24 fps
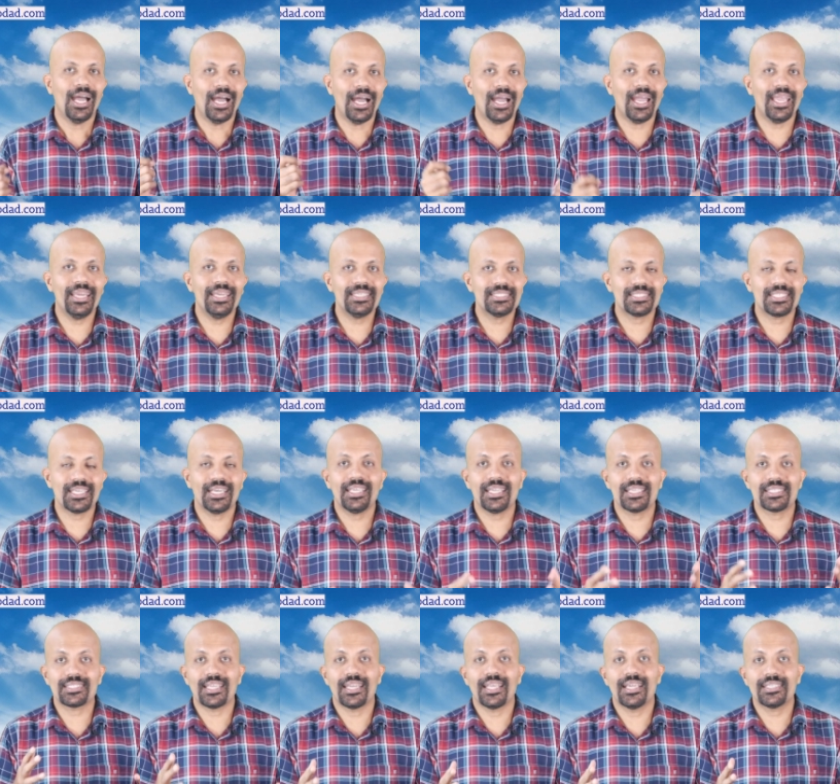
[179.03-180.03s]
Einstein
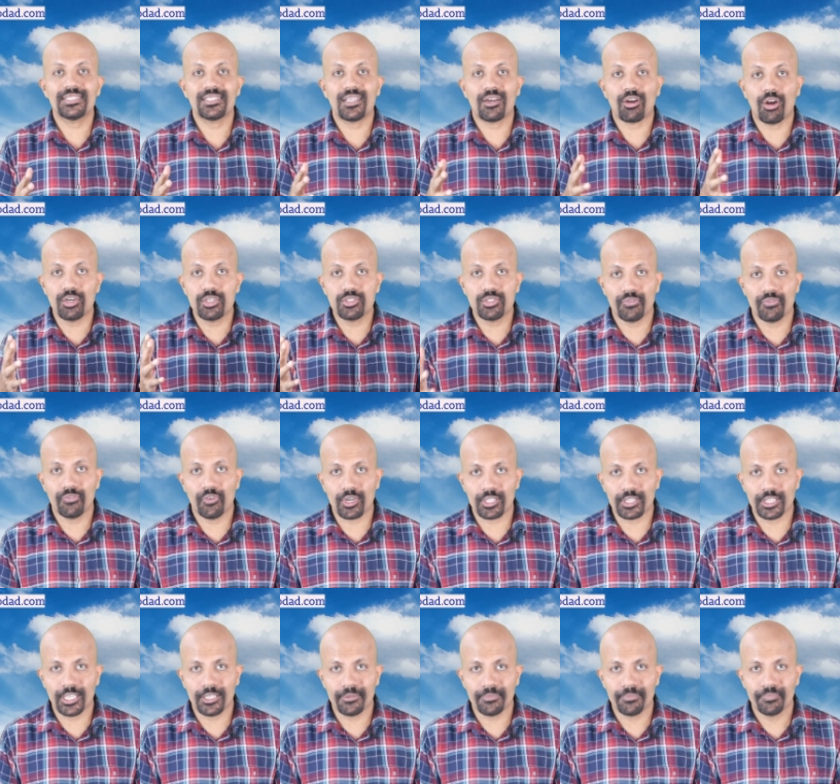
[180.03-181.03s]
has an answer also
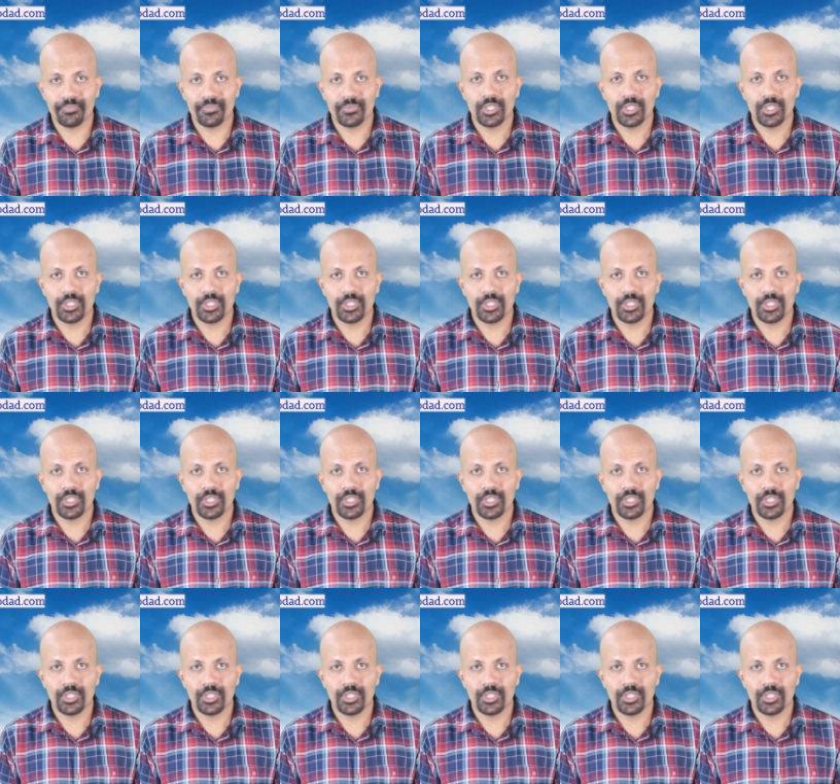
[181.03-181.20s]
for that.